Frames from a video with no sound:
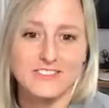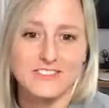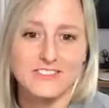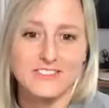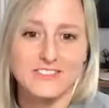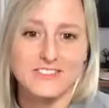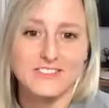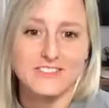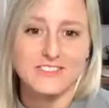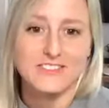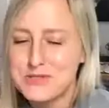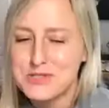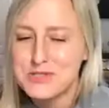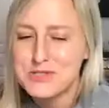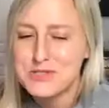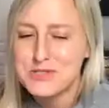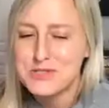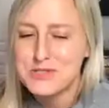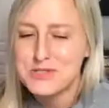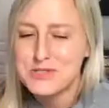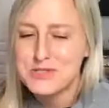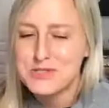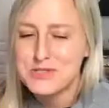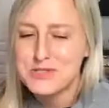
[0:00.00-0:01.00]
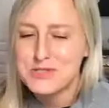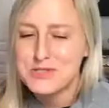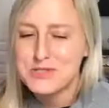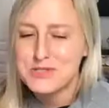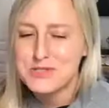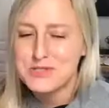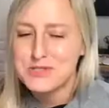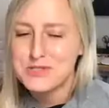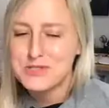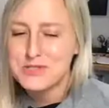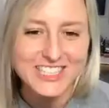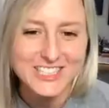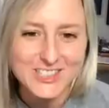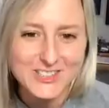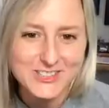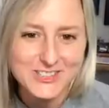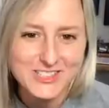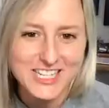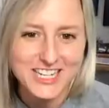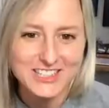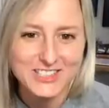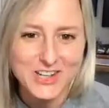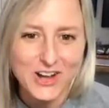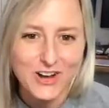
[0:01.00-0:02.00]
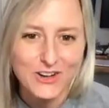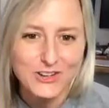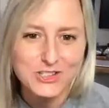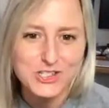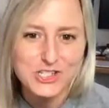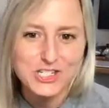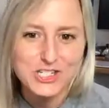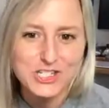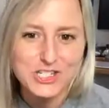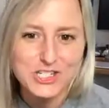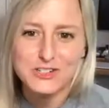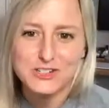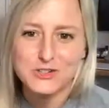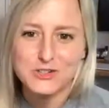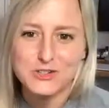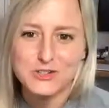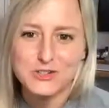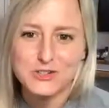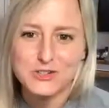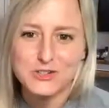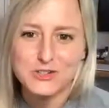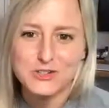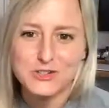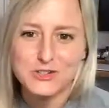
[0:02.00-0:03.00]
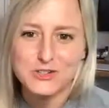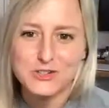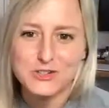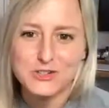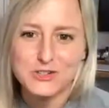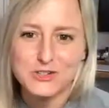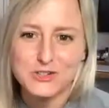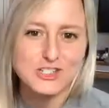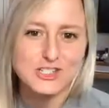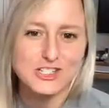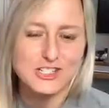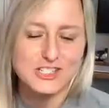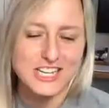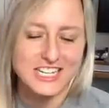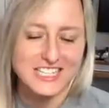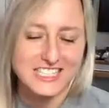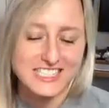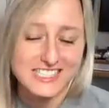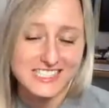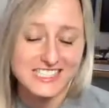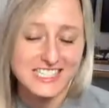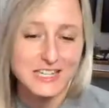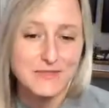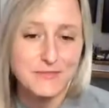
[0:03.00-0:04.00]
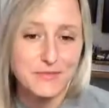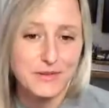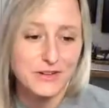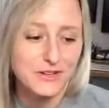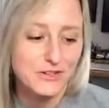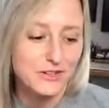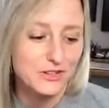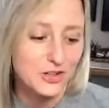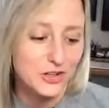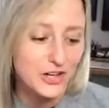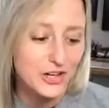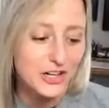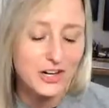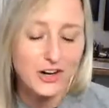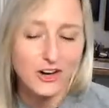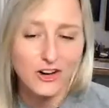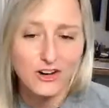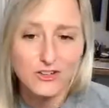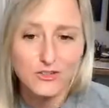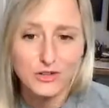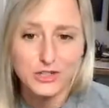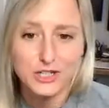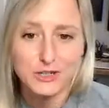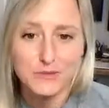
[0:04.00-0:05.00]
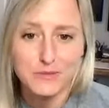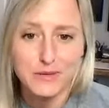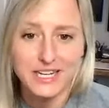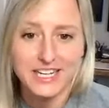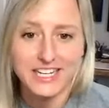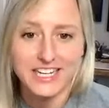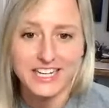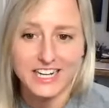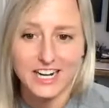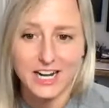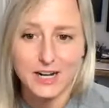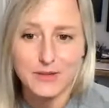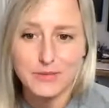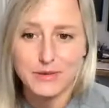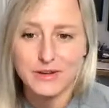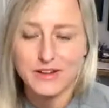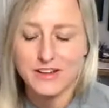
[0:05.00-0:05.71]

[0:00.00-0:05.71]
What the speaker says: Absolutely, with any new technology, there's a really large and steep learning curve when you're picking it up.